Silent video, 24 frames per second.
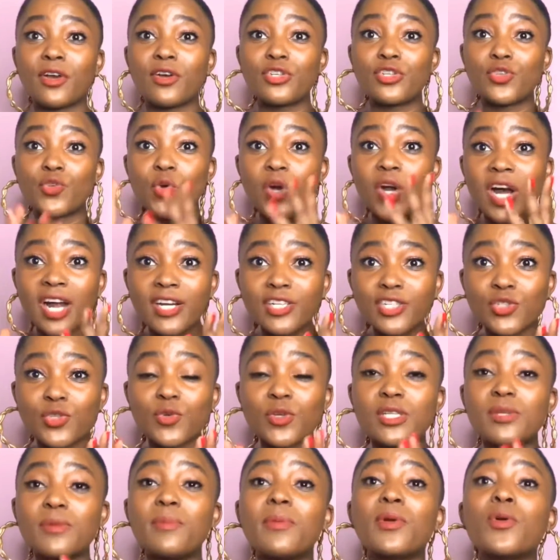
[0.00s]
You can't do
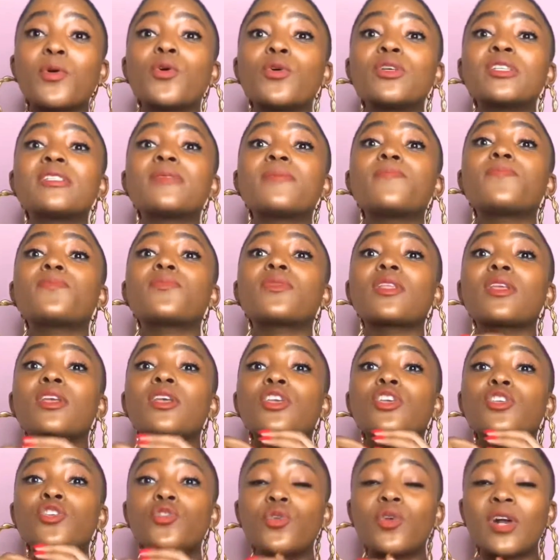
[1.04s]
it because
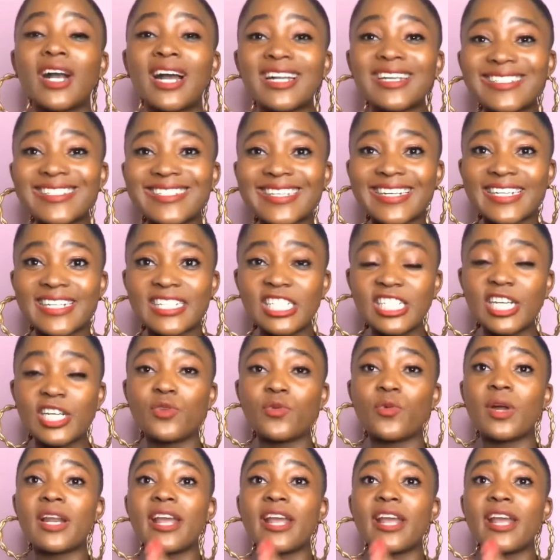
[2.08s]
you can't scratch anyone.